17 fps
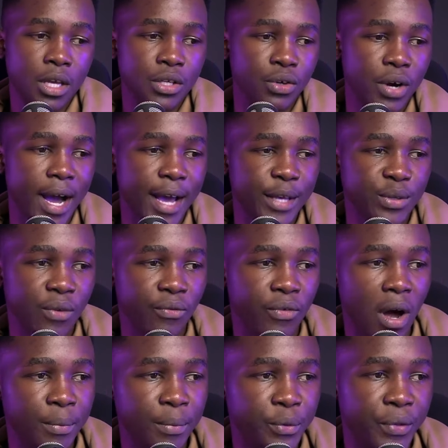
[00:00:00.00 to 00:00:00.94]
So, guys, we
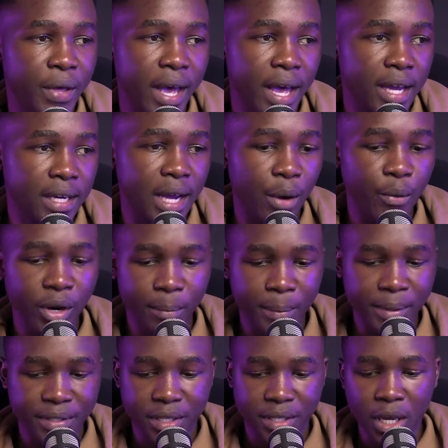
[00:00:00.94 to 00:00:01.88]
have come to the end. I will
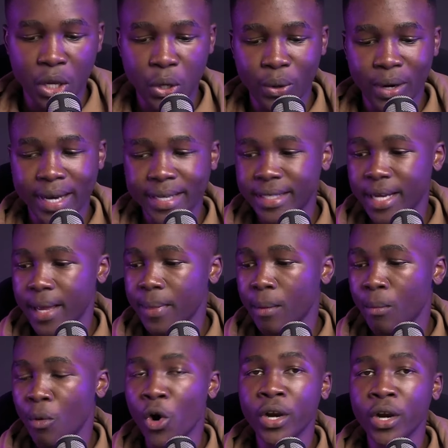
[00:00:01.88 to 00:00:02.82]
be seeing you later in
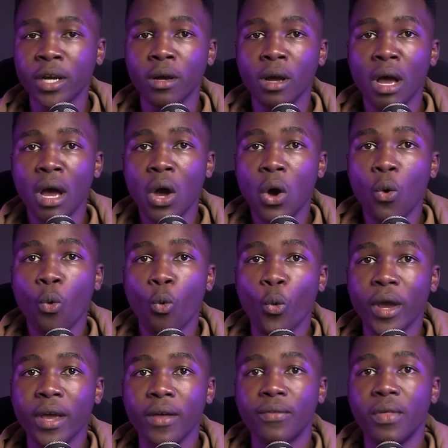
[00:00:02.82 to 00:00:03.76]
the morning
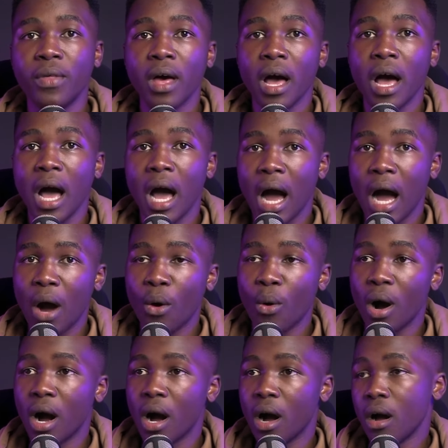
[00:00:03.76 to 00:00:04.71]
with
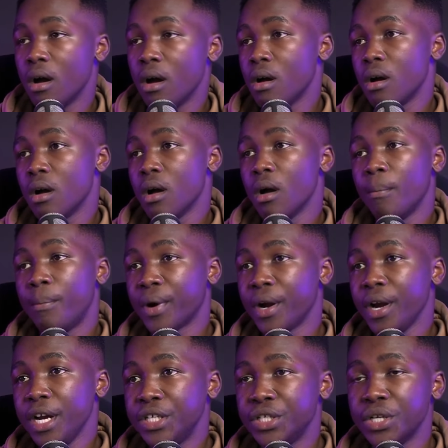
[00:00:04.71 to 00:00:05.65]
our
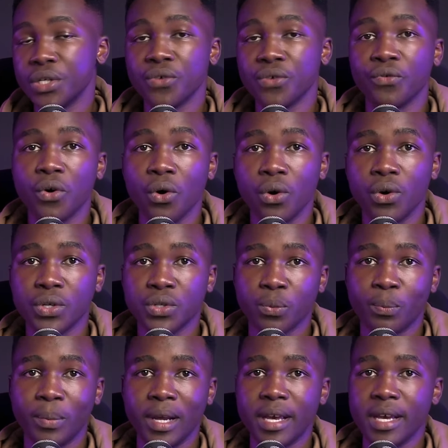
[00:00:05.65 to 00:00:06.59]
predictions, of course.
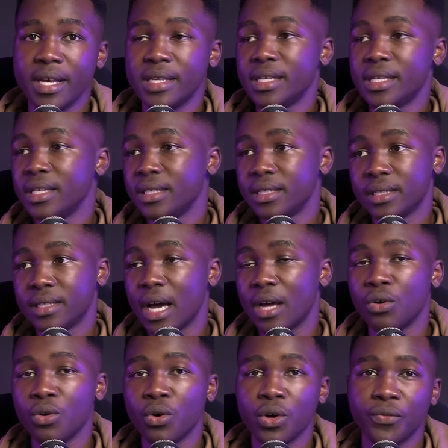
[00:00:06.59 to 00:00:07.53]
So, please
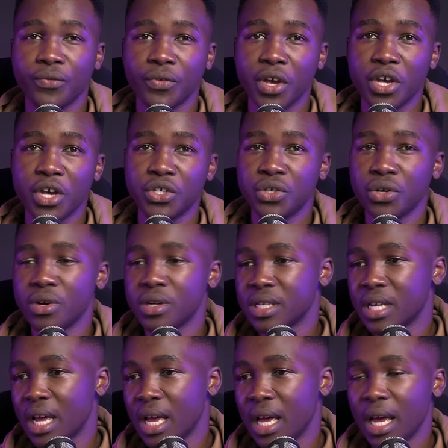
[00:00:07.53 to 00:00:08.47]
turn on
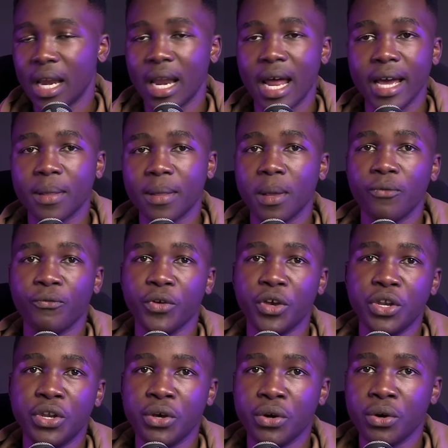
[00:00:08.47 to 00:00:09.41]
notifications, like the
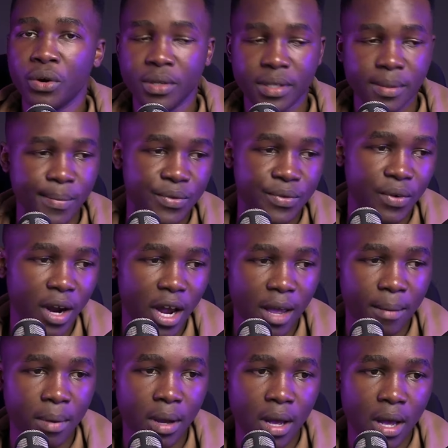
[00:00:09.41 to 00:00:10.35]
video,
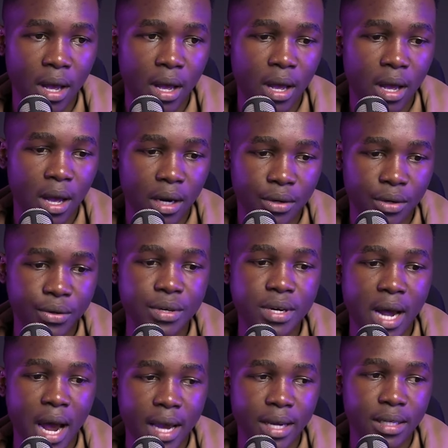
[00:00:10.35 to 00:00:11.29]
subscribe, and good
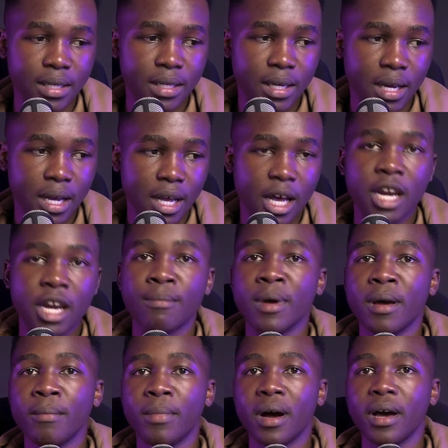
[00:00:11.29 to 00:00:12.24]
night.
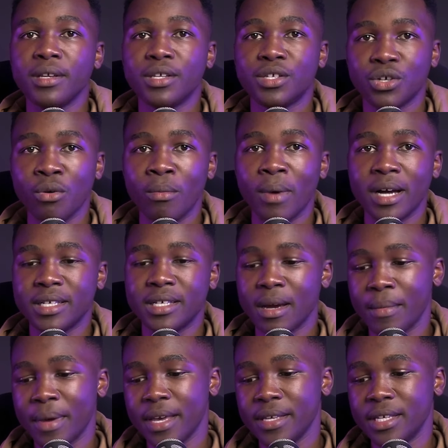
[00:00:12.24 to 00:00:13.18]
Remember, it's so much
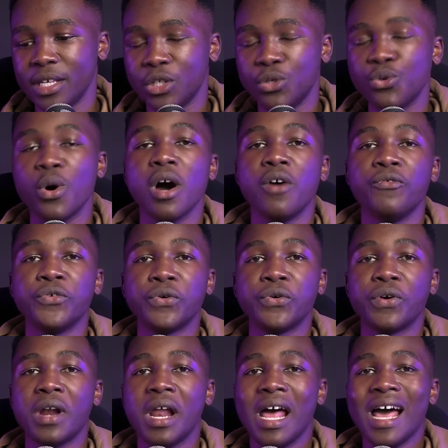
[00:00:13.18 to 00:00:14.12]
amazing to have
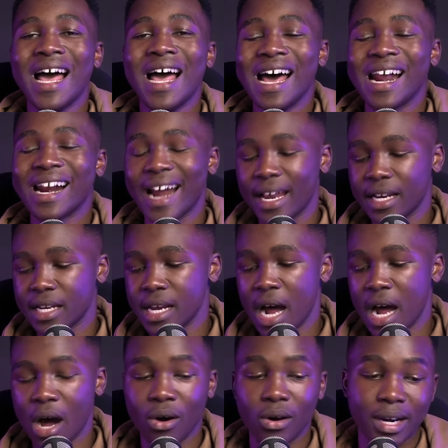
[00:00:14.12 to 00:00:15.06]
you right
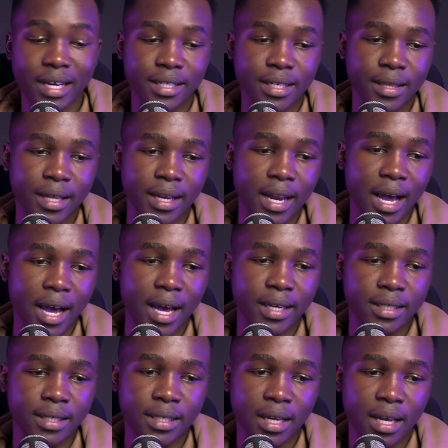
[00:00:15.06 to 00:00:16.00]
now, late in the
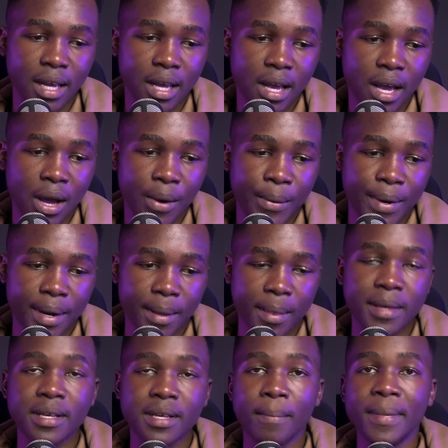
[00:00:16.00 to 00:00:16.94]
night, when
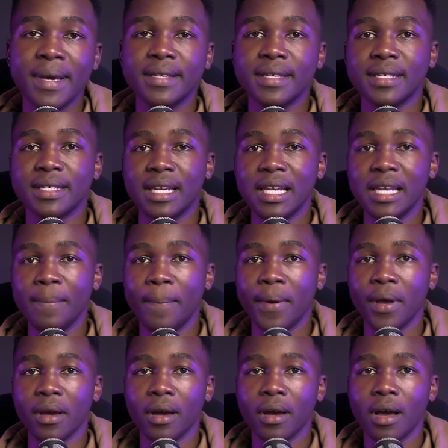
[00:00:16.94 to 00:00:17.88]
others are busy
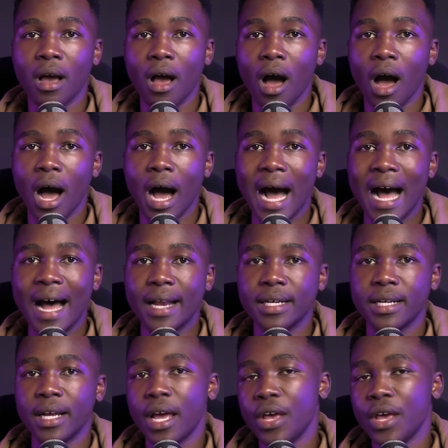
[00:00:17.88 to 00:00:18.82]
sleeping
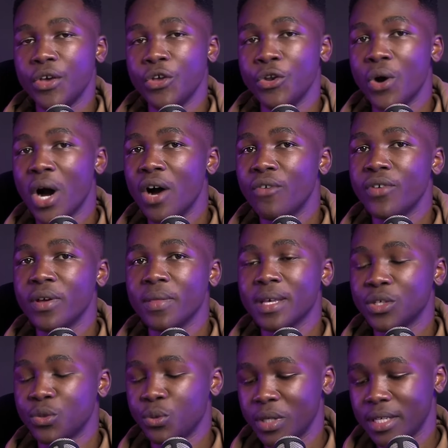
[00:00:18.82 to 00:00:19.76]
and you know having
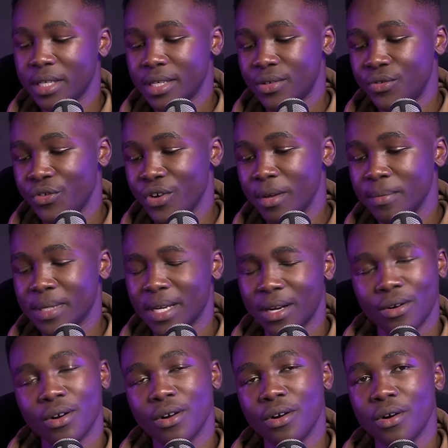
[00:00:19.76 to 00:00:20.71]
the sweetest dreams.
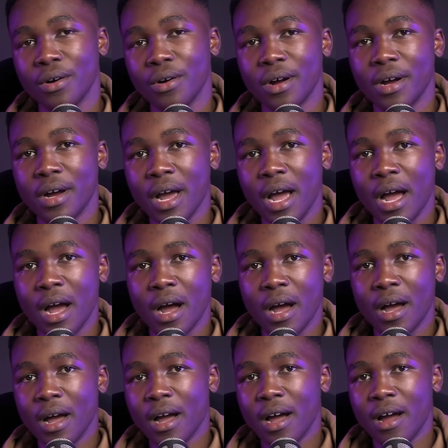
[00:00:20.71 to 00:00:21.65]
I don't know.
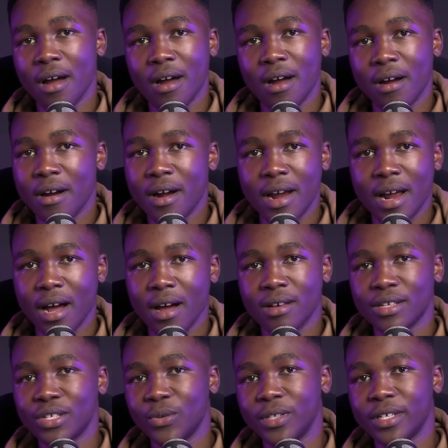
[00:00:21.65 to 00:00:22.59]

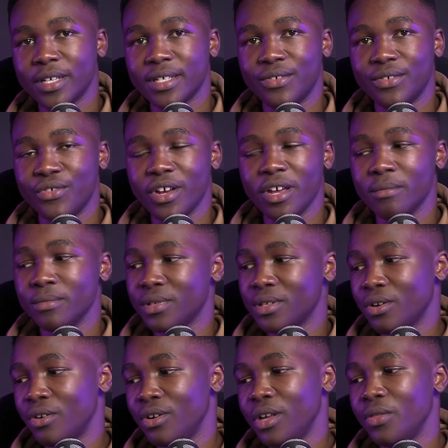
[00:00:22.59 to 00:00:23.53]
Yeah, sweetest
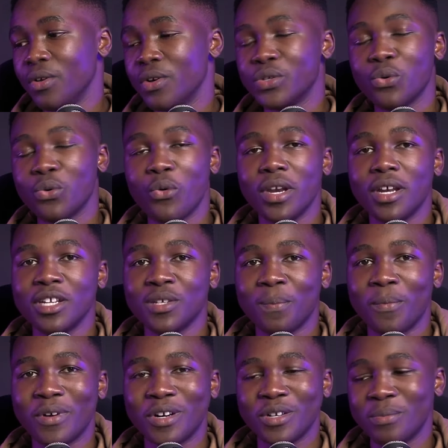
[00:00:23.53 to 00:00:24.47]
dreams. Only those who win in
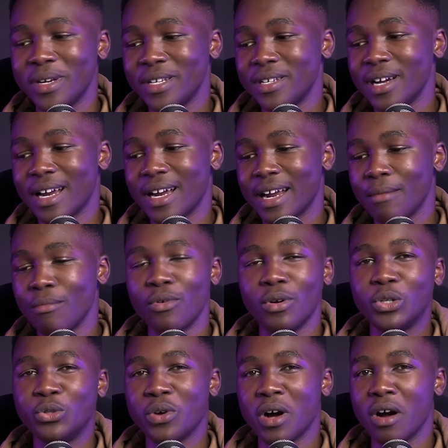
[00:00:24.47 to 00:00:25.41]
sports betting are
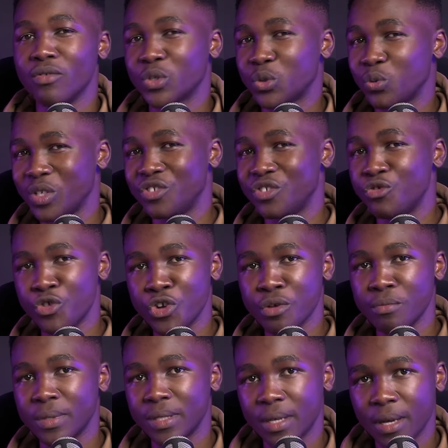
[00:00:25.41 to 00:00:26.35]
able to have sweet
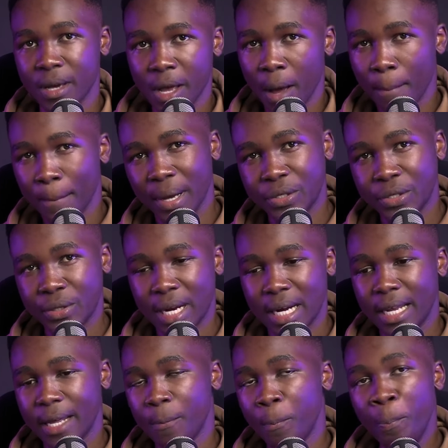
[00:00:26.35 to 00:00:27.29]
dreams.
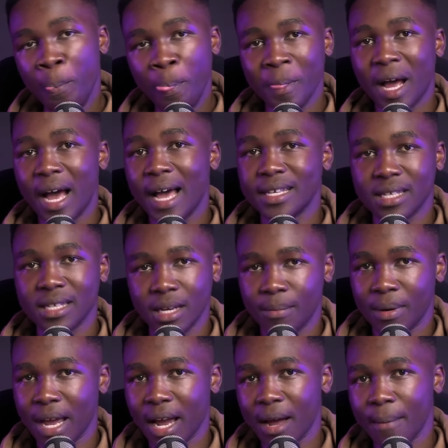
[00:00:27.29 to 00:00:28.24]
Personally, I
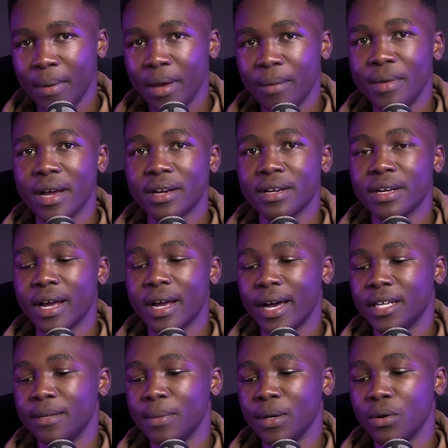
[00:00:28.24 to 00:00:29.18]
sleep like a baby at
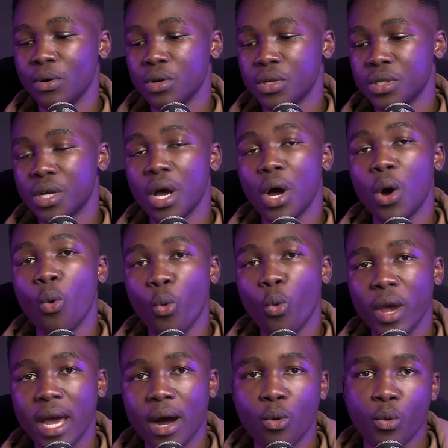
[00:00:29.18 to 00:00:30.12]
night because
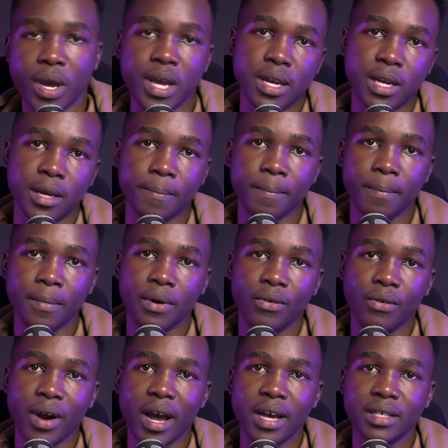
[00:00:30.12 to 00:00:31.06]
we are winning,
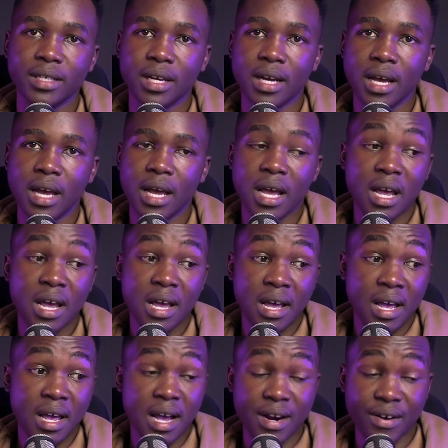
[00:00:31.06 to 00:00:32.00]
right?
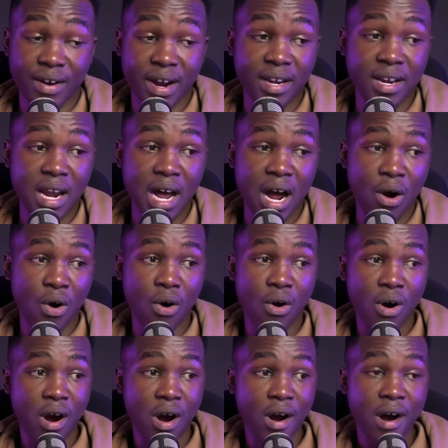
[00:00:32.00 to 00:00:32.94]
And right
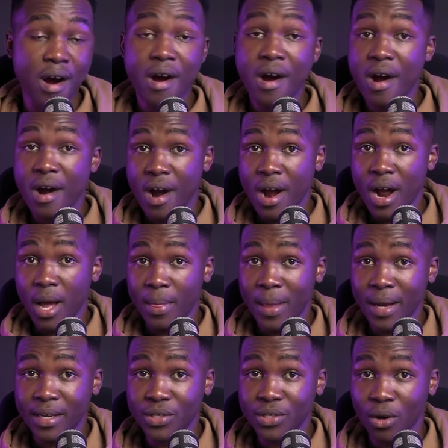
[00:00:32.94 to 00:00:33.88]
now,
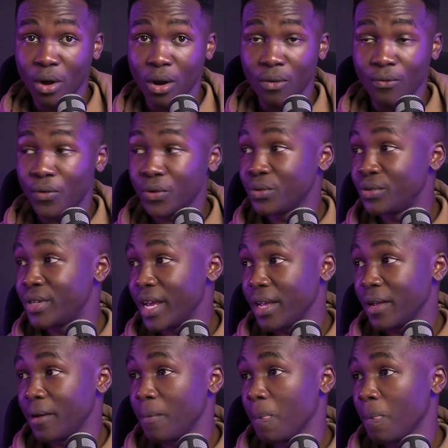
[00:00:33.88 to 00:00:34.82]
that is all for
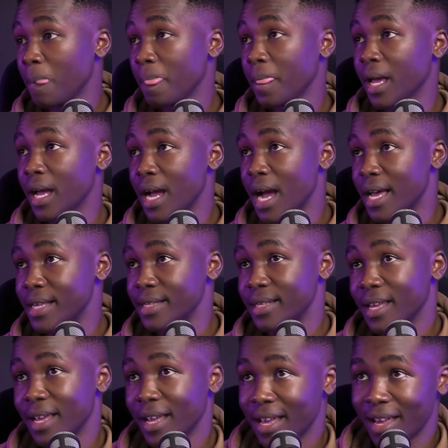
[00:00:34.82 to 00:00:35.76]
today,
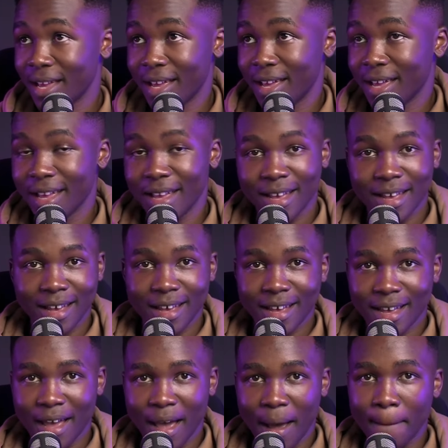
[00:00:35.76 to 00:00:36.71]
guys.
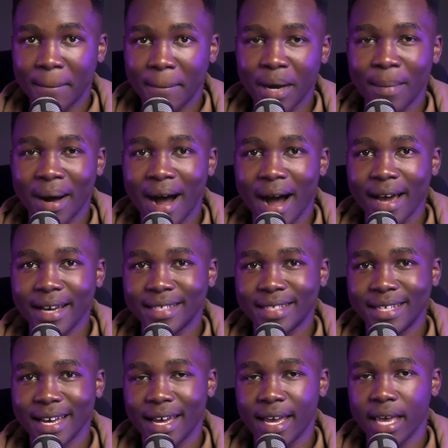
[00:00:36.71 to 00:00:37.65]
Bye bye.
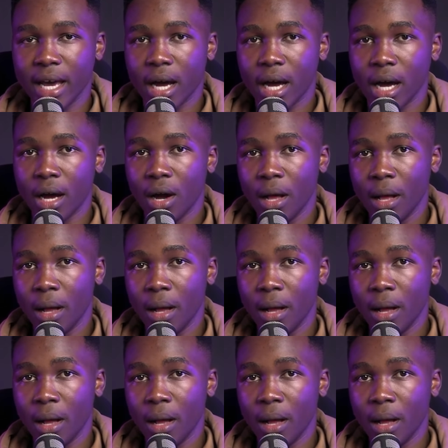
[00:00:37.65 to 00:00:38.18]
Take care.